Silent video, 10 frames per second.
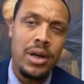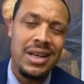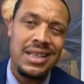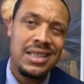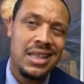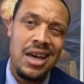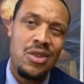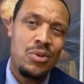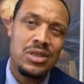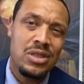And they said, the other
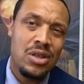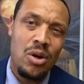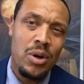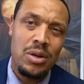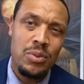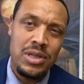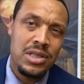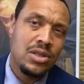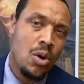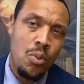ones, you know what, we
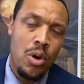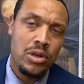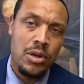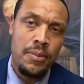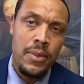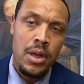just don't want them.